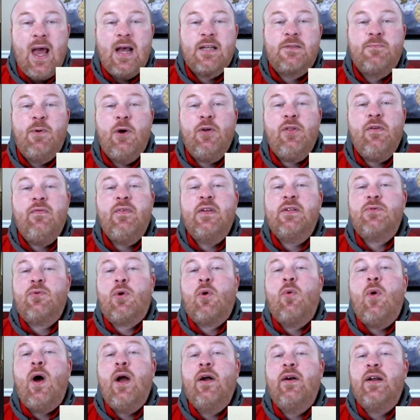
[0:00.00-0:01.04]
as both of these
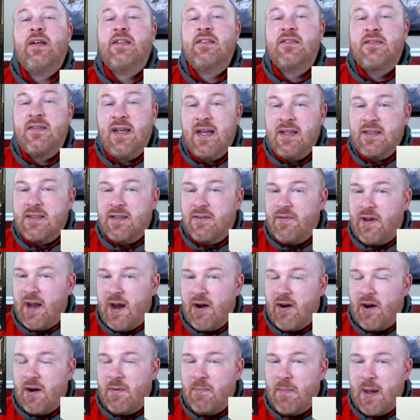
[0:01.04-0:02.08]
required extensive
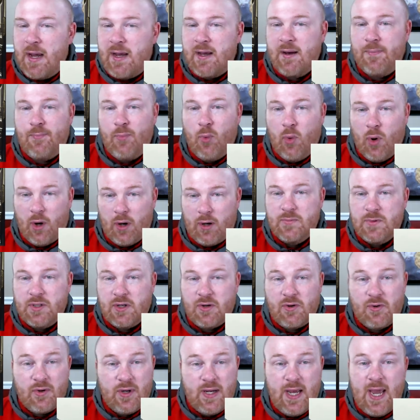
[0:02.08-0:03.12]
hair and makeup work to
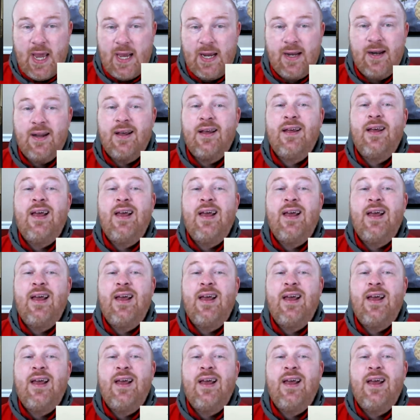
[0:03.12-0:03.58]
create.